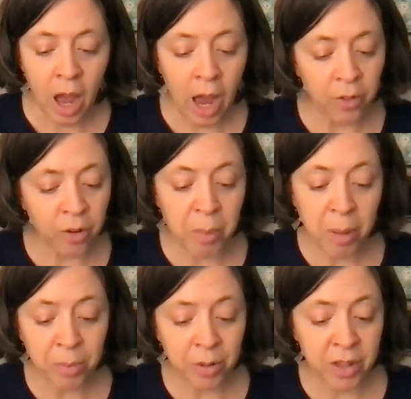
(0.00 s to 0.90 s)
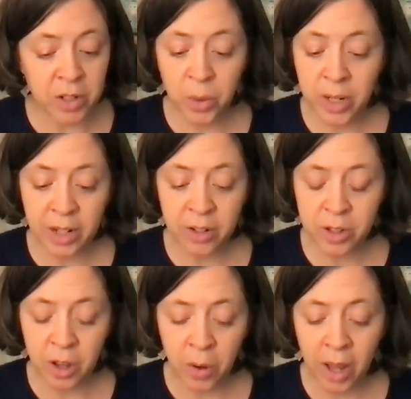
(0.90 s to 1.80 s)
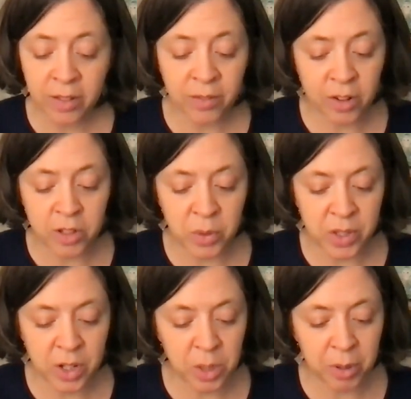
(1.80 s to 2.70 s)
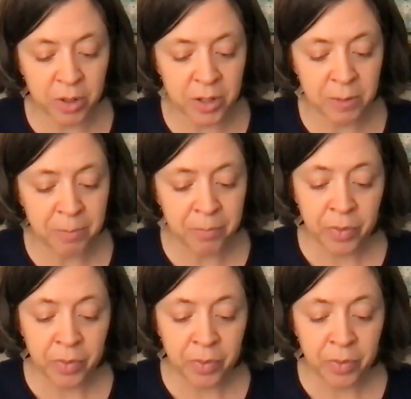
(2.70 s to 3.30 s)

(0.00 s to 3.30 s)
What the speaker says: I remember that 20 years ago I conversed with such a person.